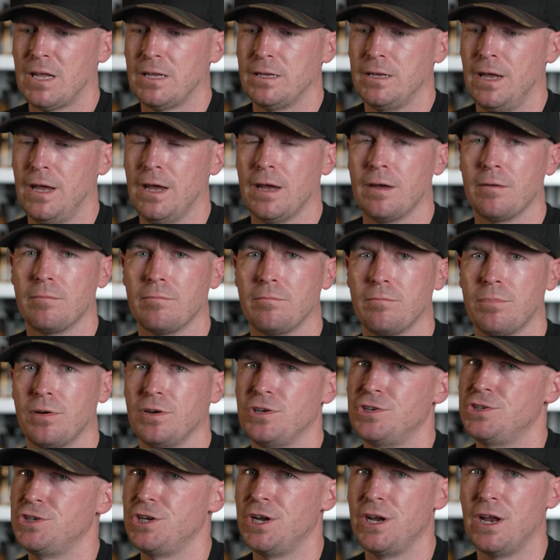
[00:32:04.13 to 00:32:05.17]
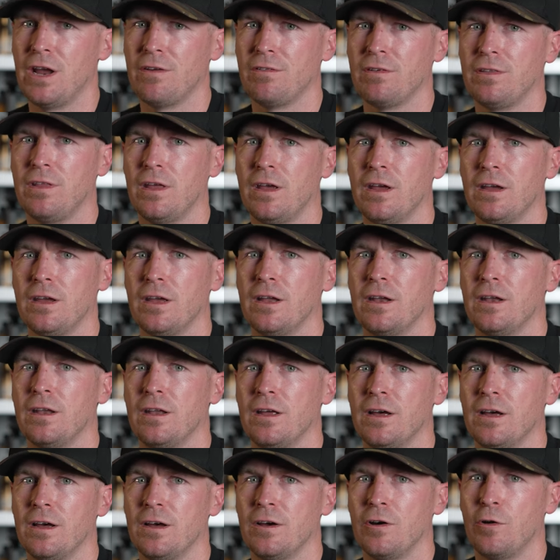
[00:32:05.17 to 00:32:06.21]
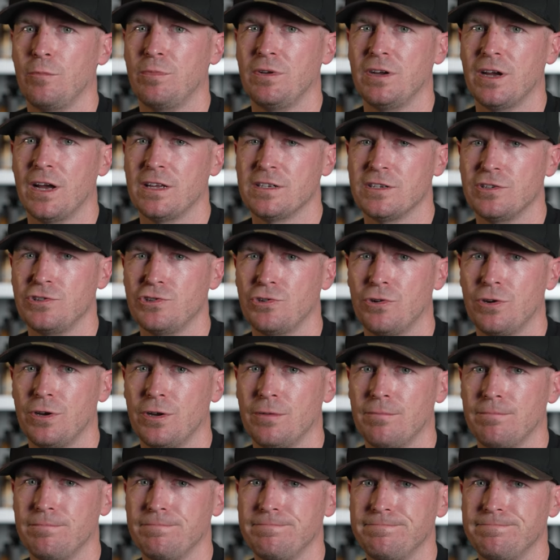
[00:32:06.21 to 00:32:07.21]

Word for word: Yeah, appreciate everything, and hope you guys enjoy it.